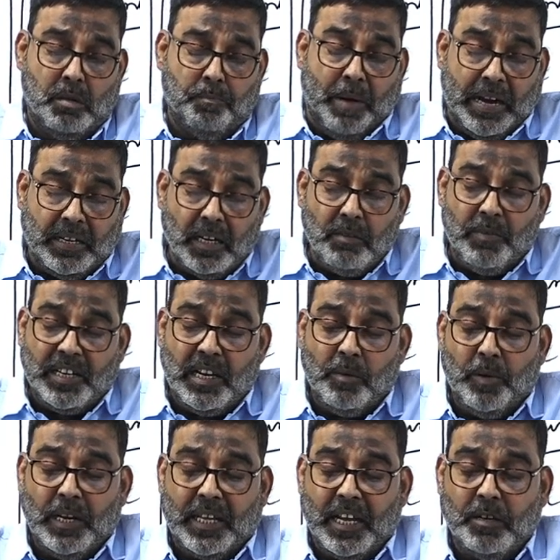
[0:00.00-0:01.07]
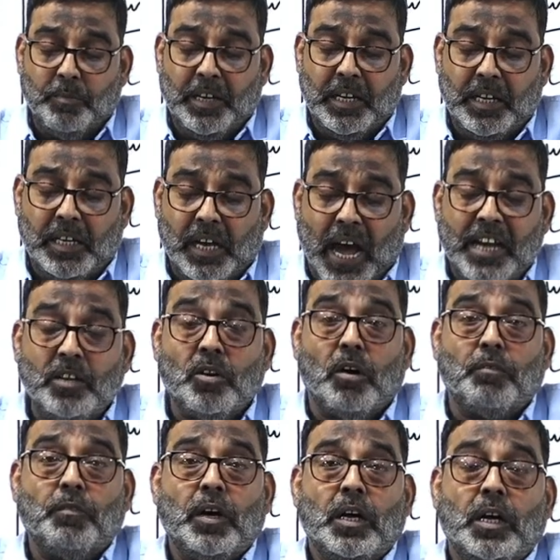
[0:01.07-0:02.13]
pattern variable can be kind
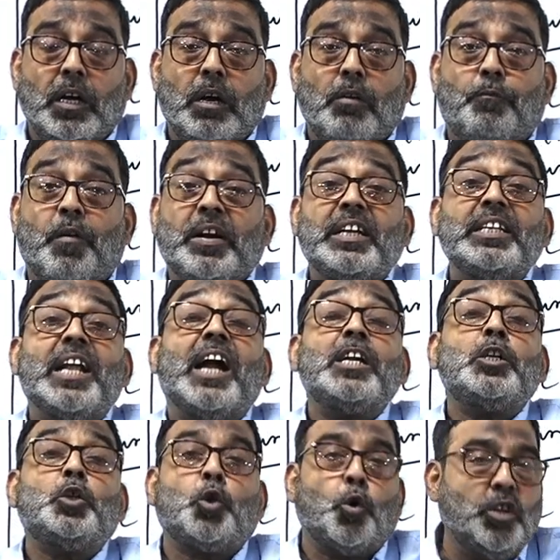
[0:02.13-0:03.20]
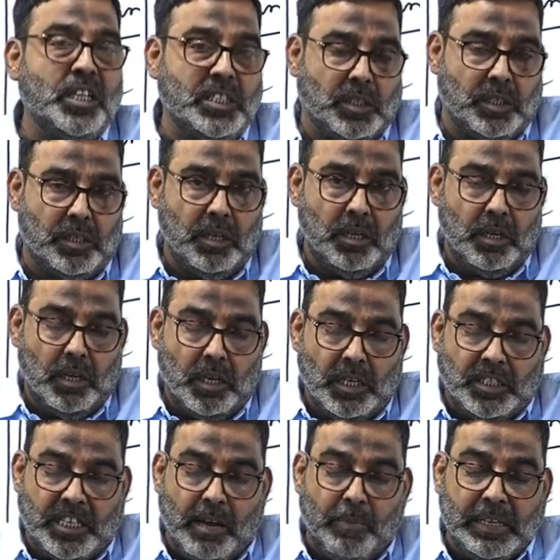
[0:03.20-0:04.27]
of Ferdinand Tönnies,
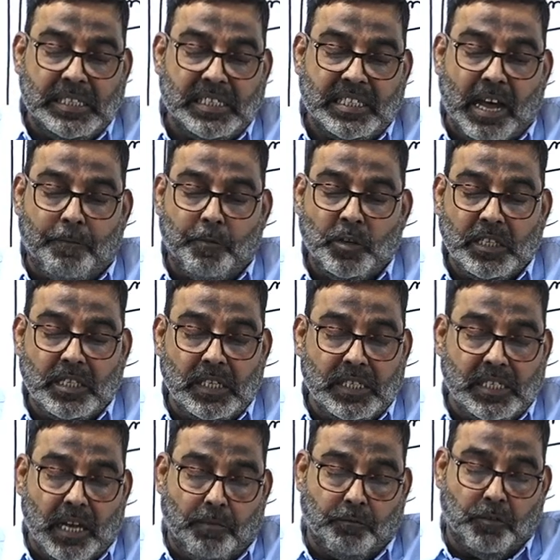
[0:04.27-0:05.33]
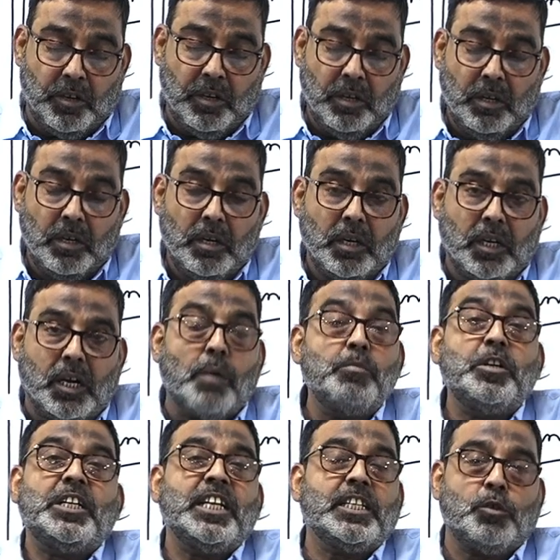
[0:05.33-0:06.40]
Gesellschaft,
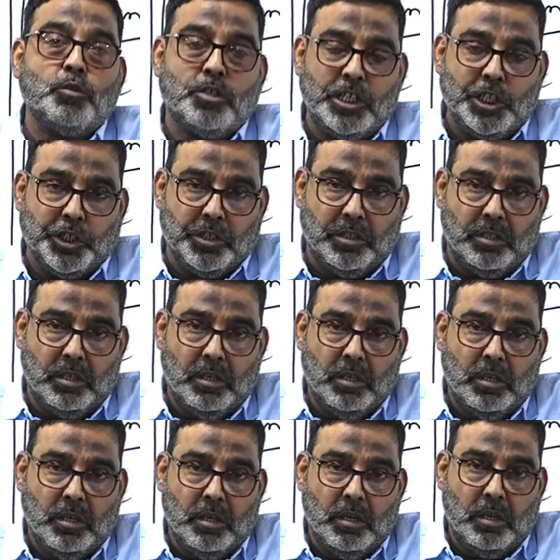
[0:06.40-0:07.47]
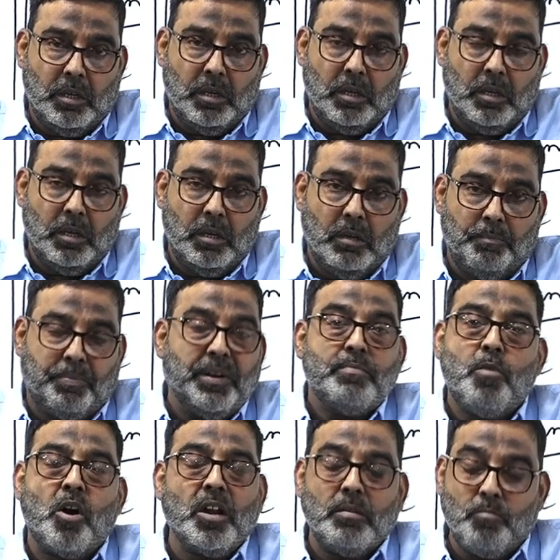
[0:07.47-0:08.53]
Community Association,
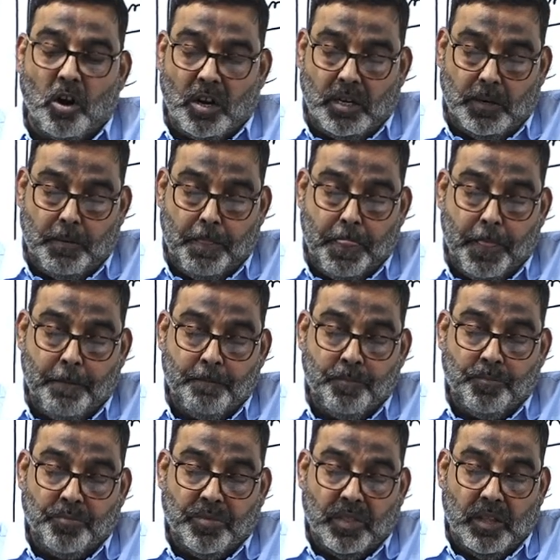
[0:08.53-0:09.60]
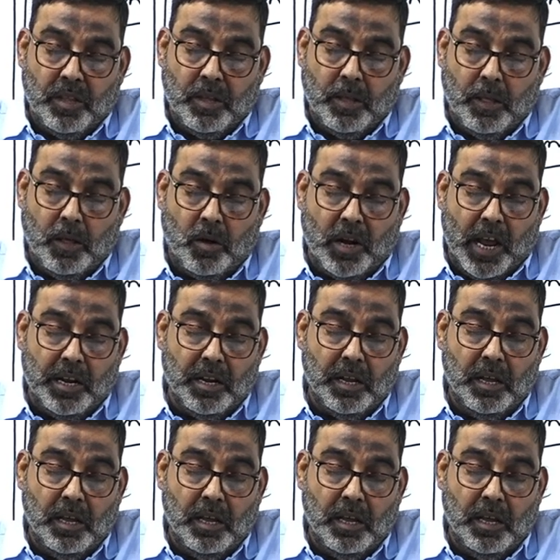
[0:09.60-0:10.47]
pre-modern, modern. All right.